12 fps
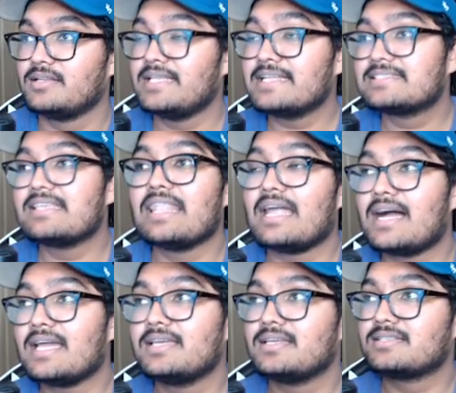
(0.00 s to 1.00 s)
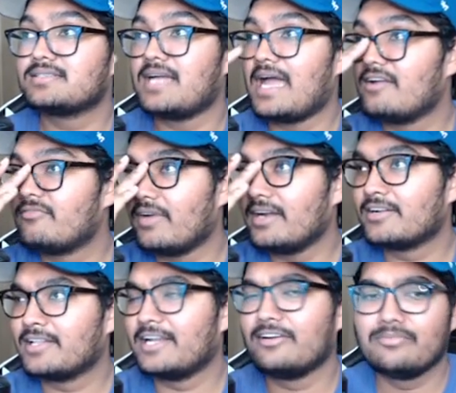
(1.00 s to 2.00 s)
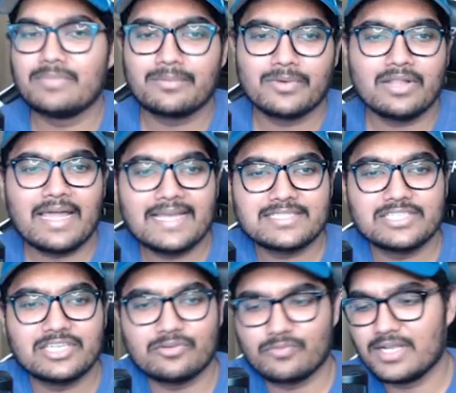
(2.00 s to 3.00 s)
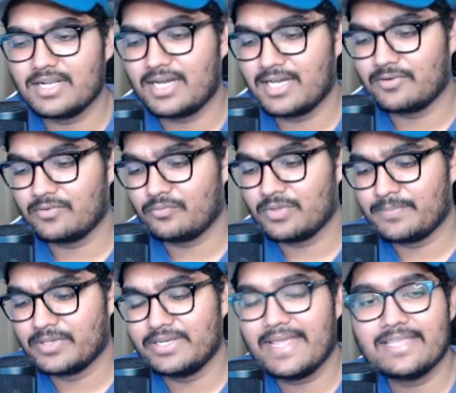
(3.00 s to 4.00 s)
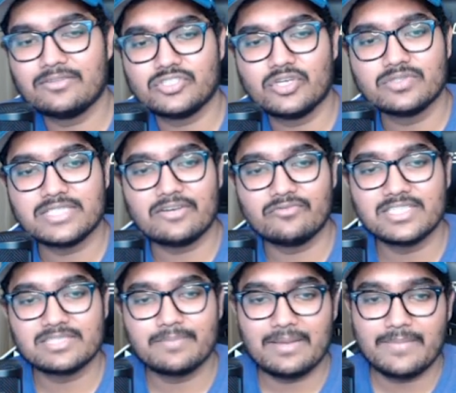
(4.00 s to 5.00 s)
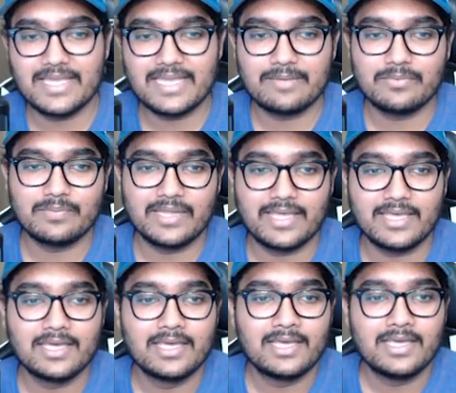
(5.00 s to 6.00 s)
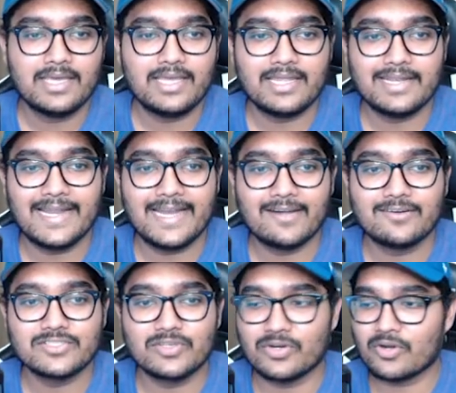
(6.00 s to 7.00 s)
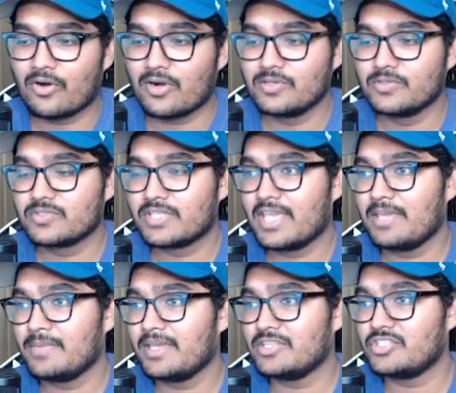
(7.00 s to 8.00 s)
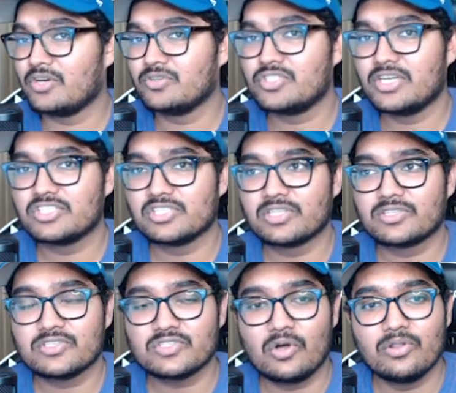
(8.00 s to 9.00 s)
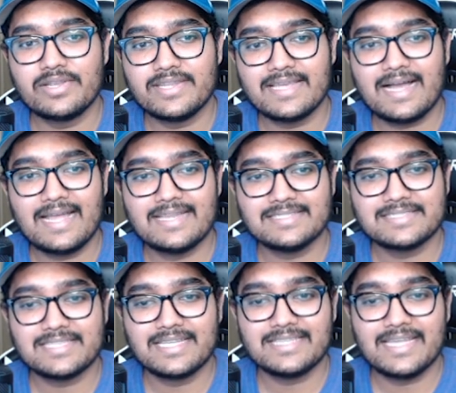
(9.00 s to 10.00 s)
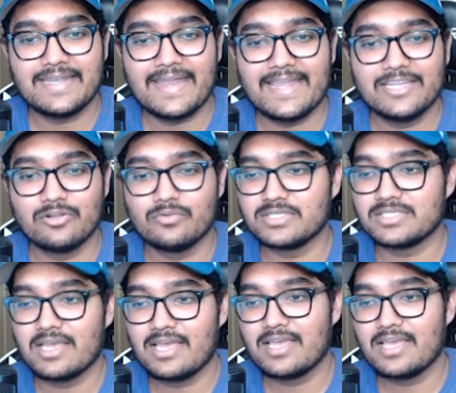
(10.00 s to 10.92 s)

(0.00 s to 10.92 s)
That's a lie. I very clearly remember last year when we put Daniel Jones at risk by making him play in that Arizona Cardinals game, and Joe Judge looked us all in the eye and said that Daniel was